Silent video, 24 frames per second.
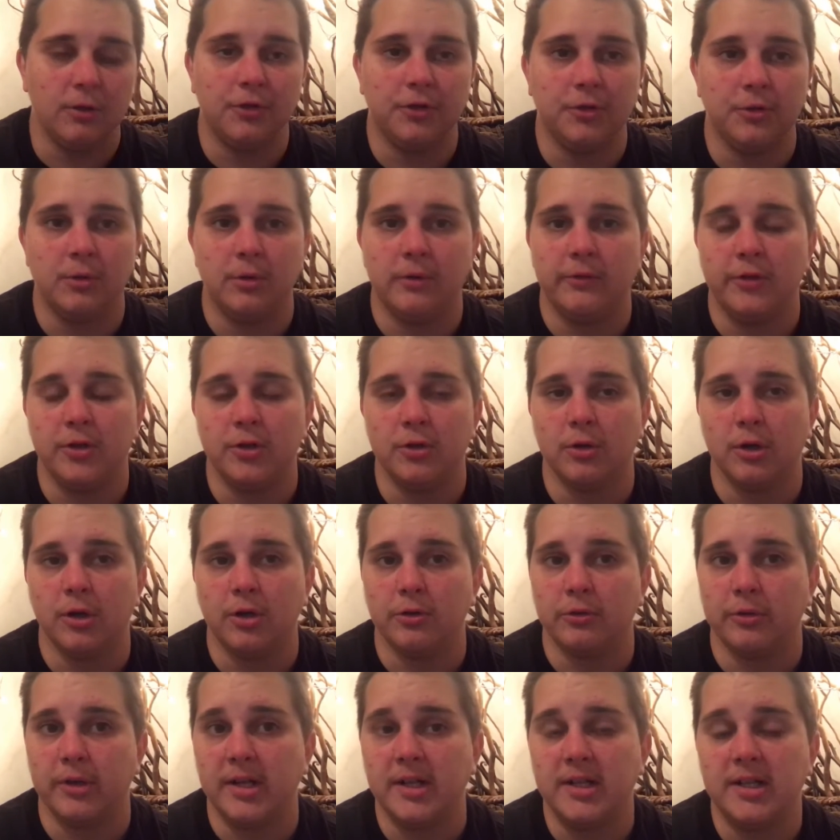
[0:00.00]
So if you're
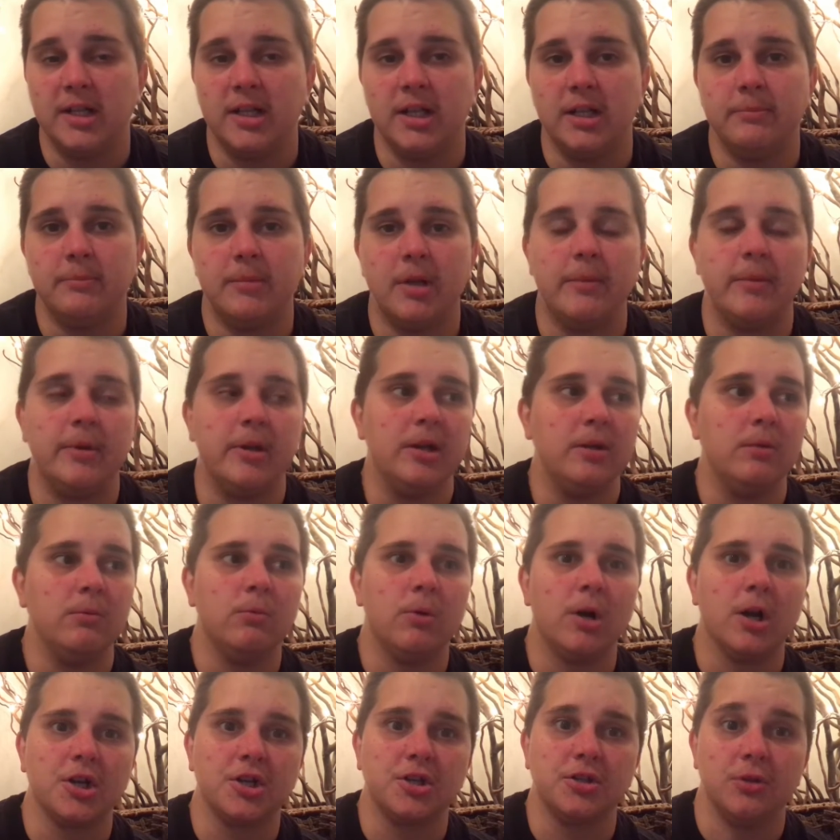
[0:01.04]
under 18, maybe
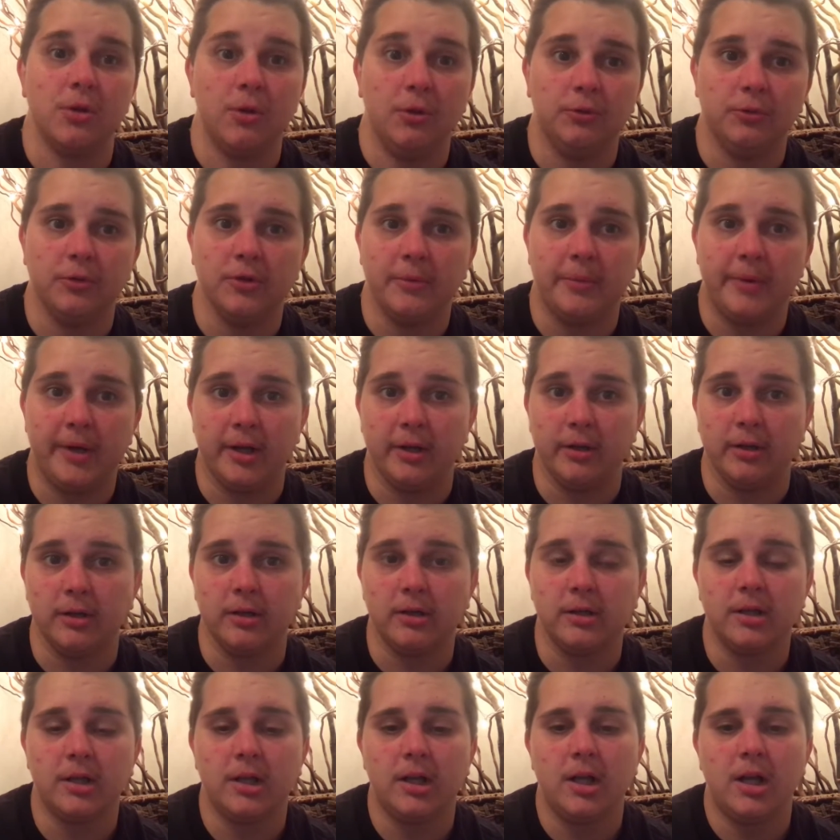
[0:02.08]
watch those with a
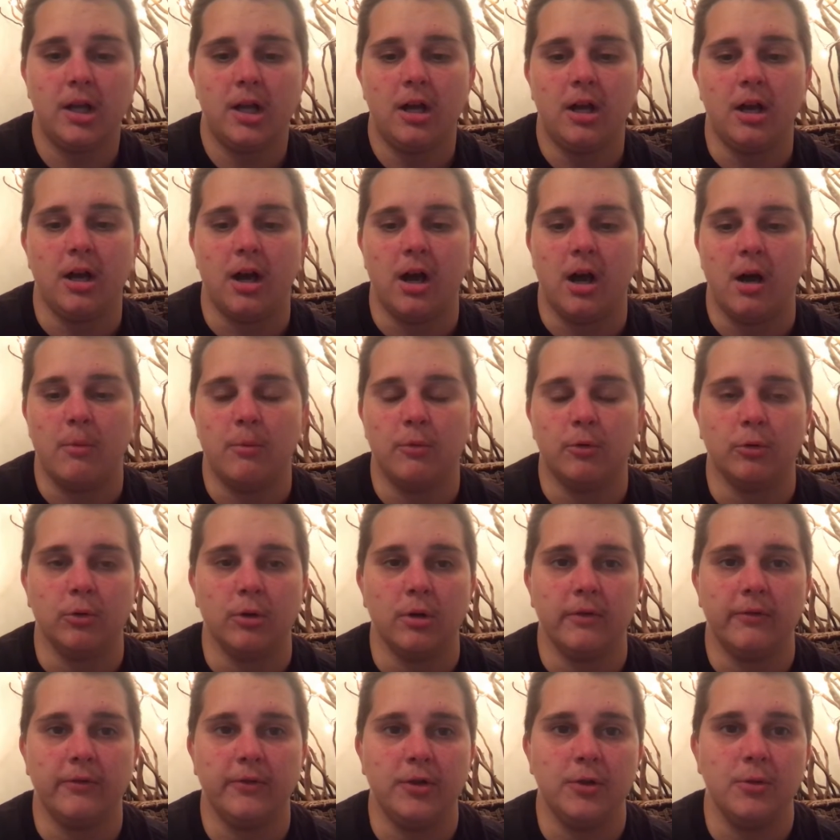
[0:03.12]
parent,
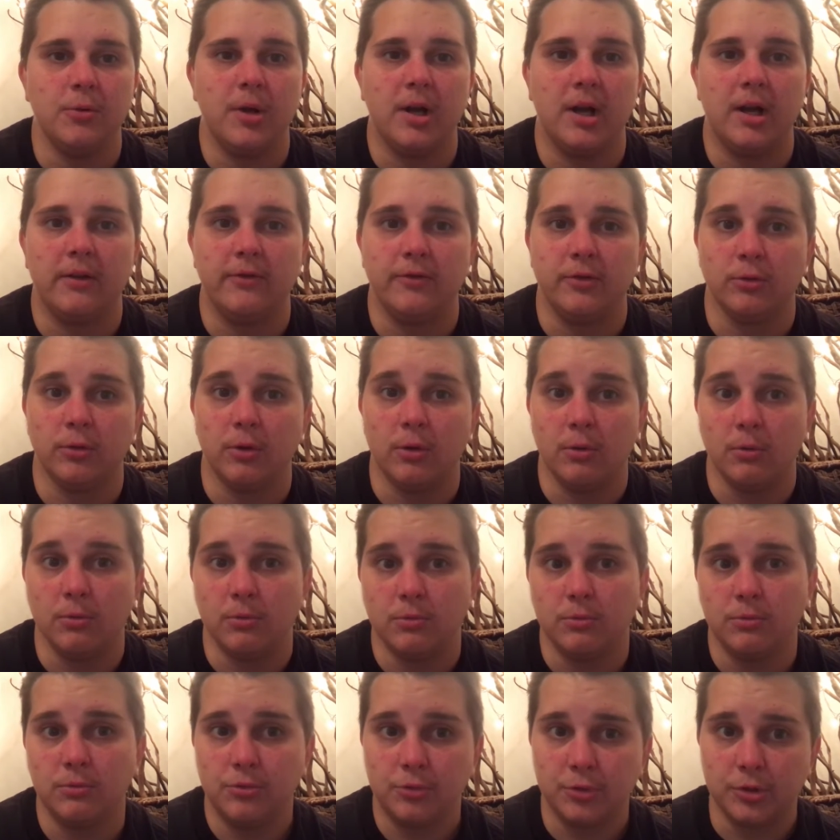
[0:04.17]
or if you have your
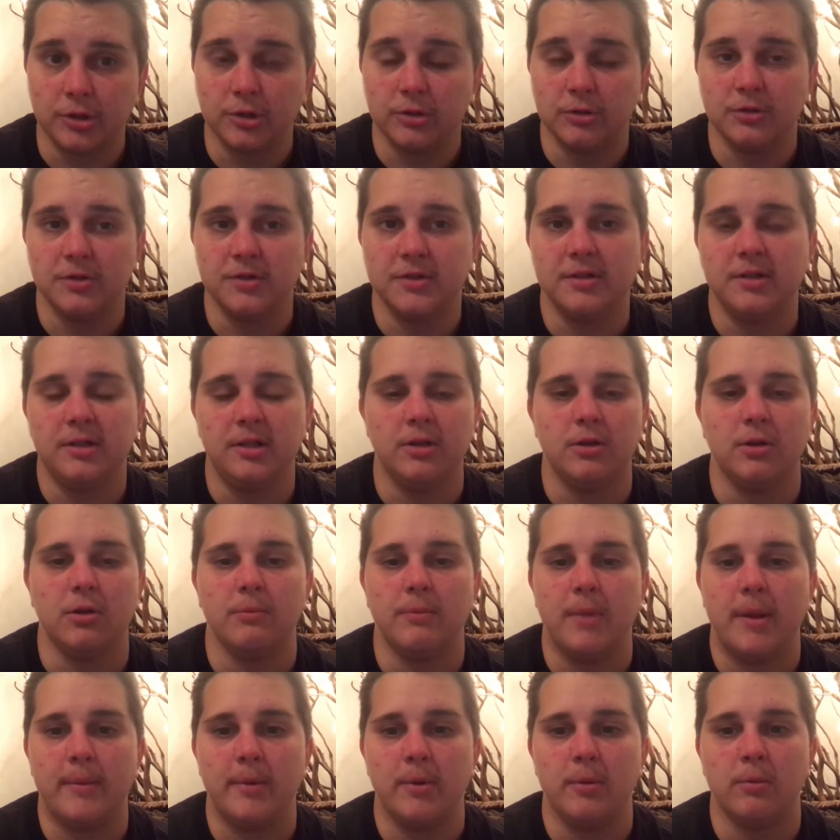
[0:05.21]
own triggers,
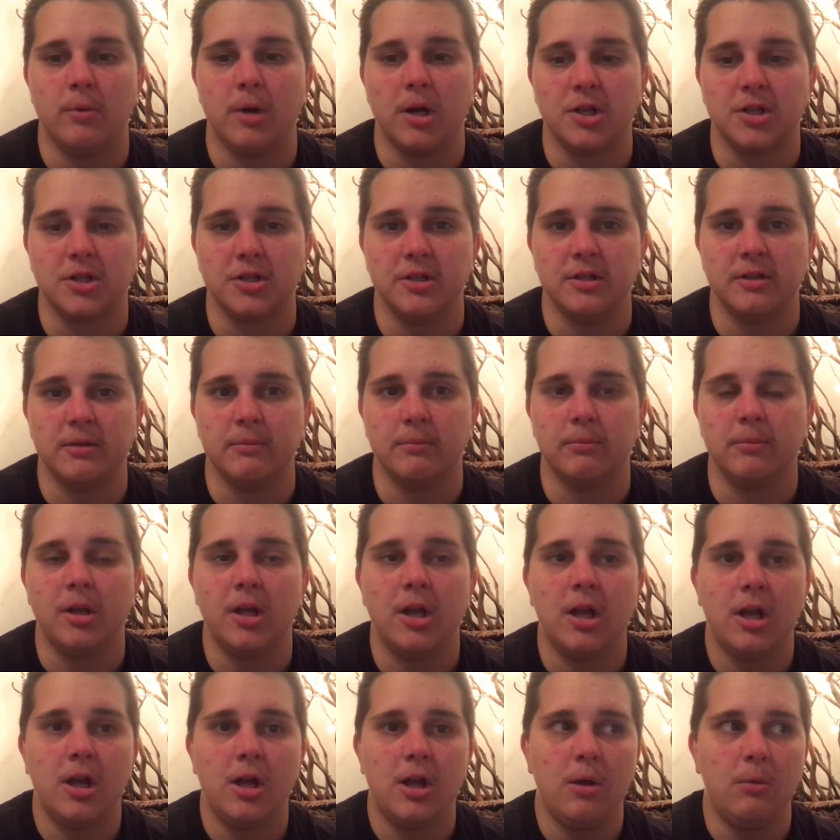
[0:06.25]
maybe watch them
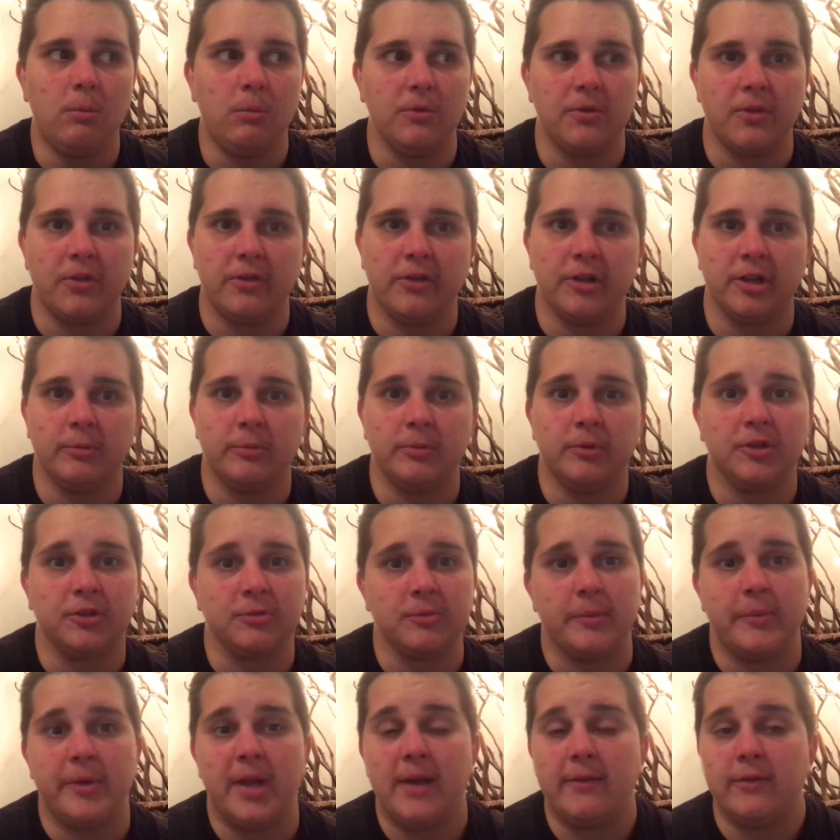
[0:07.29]
with a
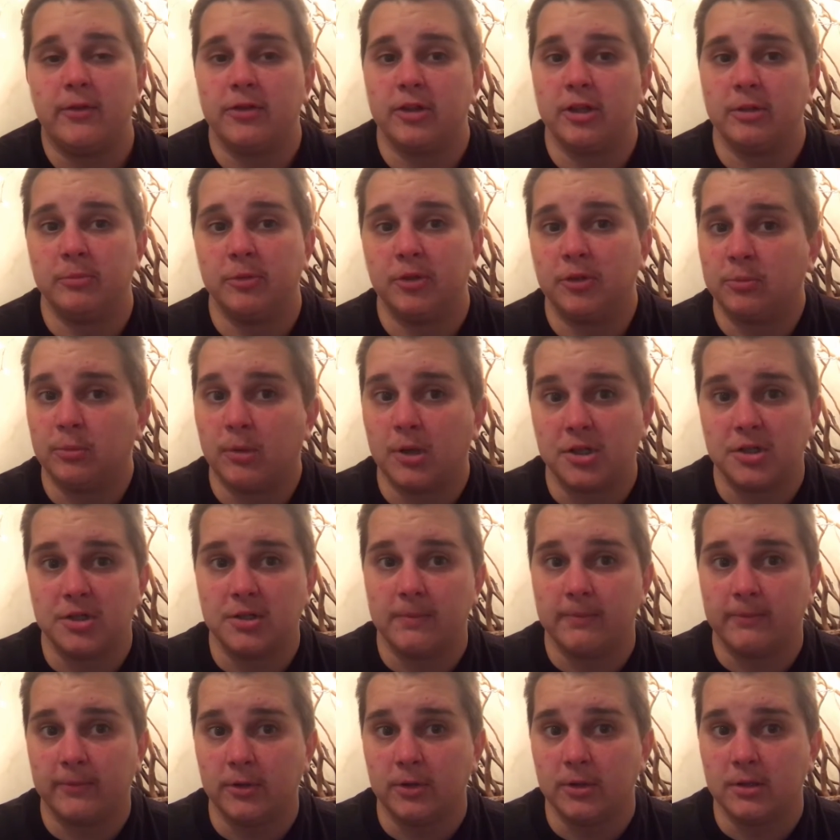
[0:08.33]
therapist. Maybe have your therapist watch
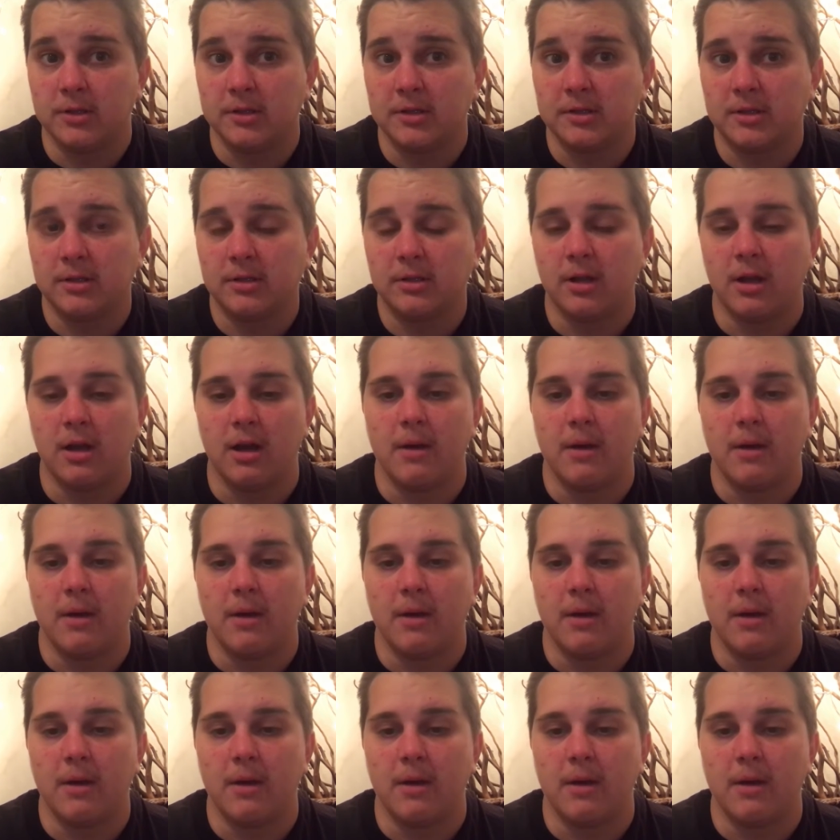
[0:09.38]
them first.